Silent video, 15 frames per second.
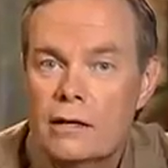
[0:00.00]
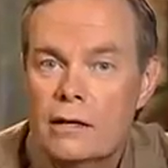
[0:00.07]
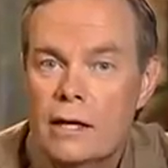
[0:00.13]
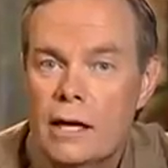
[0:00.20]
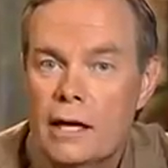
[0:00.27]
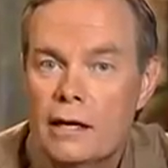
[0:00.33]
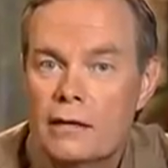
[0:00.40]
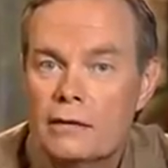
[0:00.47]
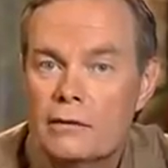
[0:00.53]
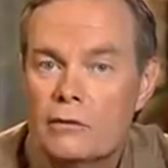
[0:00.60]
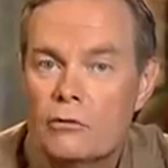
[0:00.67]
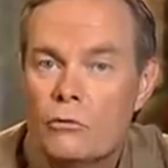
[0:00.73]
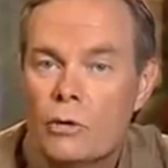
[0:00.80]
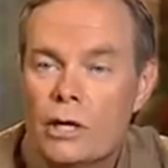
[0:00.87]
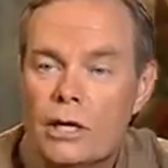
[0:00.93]
And
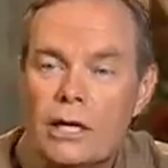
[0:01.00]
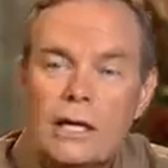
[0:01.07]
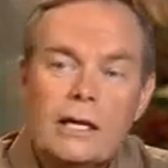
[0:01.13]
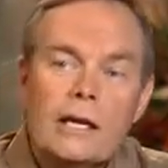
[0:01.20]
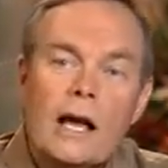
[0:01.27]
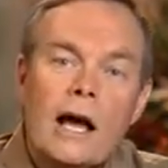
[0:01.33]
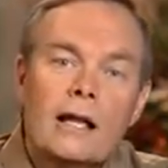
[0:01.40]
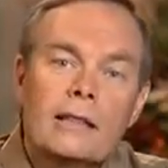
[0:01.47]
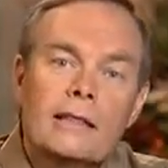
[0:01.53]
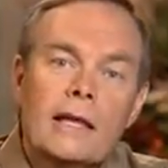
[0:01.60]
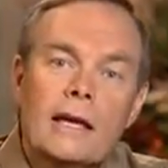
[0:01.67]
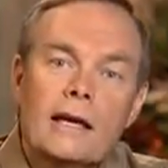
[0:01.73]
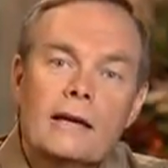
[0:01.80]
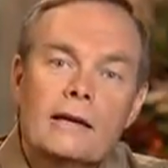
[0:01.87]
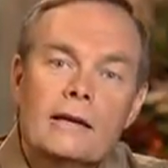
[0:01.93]
when he got
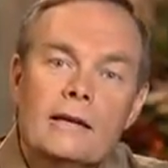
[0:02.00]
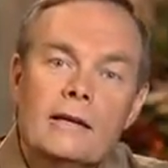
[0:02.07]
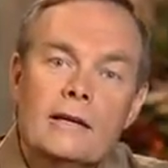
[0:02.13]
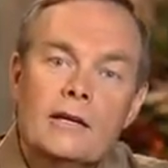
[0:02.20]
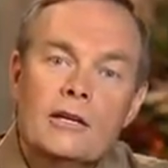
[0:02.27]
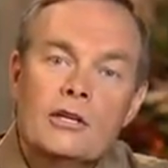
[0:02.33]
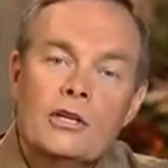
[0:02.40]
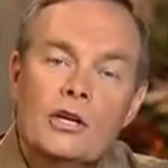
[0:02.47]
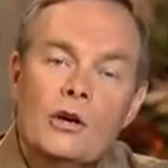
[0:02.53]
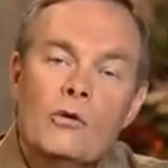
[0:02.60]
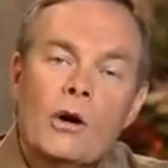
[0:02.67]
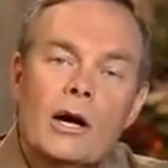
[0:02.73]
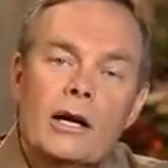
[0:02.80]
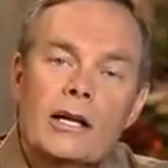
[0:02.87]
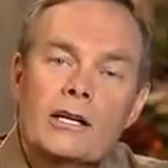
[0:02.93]
that, you know
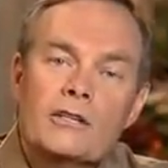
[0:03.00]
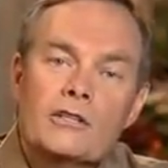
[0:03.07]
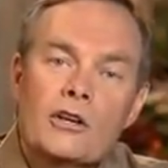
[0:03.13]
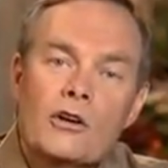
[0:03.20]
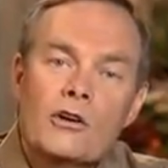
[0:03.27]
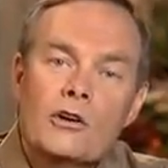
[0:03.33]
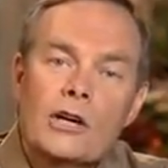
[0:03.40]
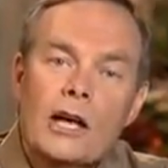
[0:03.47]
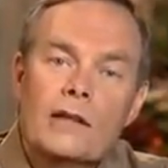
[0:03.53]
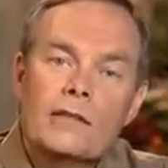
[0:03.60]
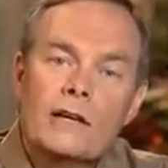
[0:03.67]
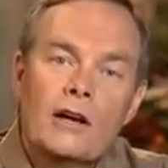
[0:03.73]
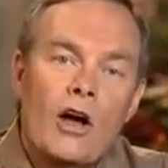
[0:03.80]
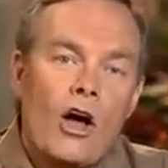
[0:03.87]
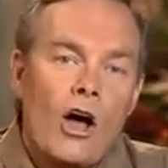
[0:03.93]
what? It turned out
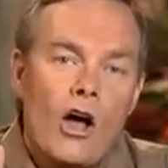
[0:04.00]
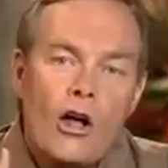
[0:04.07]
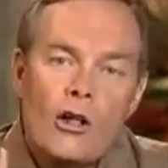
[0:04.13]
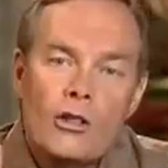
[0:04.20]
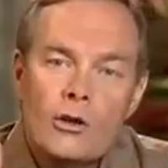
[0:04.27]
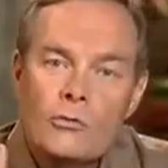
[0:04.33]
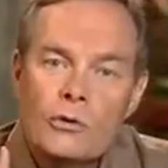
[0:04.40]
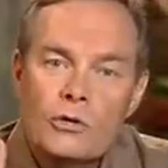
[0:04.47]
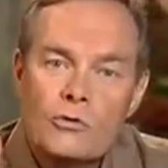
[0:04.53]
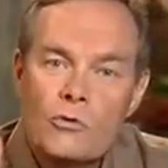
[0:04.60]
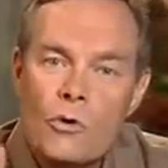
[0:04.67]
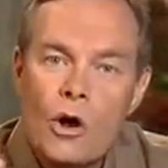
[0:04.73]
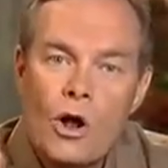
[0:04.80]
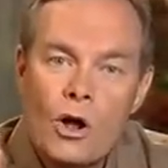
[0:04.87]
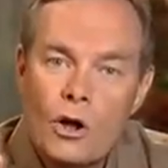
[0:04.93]
that all that was
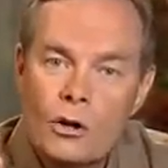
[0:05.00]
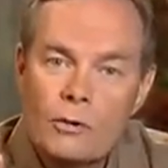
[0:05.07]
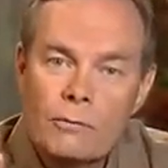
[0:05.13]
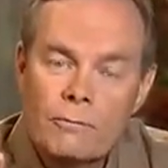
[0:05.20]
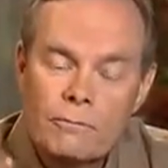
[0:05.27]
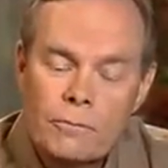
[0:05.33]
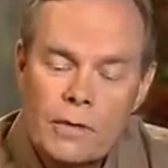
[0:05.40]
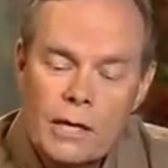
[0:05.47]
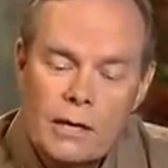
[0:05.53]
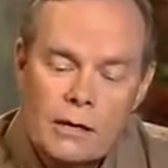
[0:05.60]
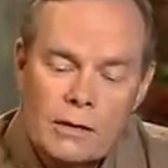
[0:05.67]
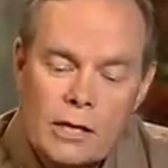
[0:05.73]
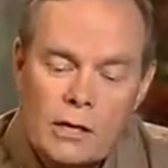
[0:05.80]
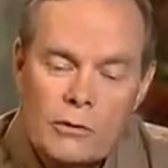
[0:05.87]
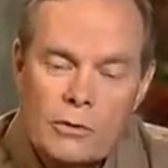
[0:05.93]
wrong,
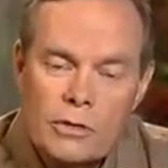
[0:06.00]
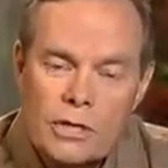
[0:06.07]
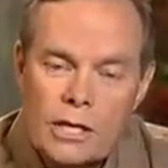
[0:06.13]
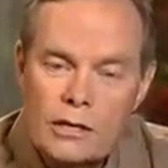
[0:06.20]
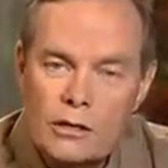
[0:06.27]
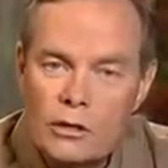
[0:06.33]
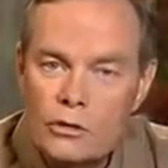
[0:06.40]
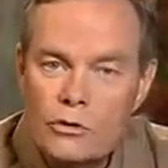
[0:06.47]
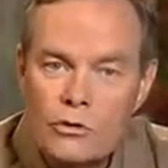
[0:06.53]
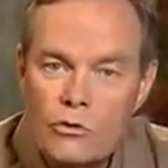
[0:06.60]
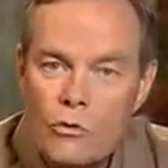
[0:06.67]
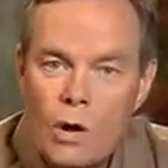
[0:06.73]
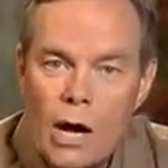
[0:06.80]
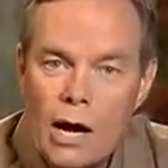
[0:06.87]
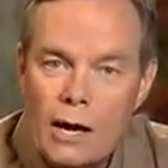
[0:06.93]
there was a loose
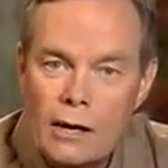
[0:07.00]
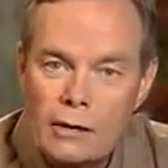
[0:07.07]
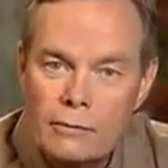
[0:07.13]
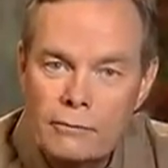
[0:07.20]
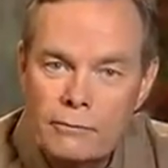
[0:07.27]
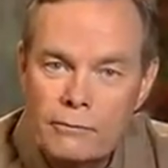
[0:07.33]
wire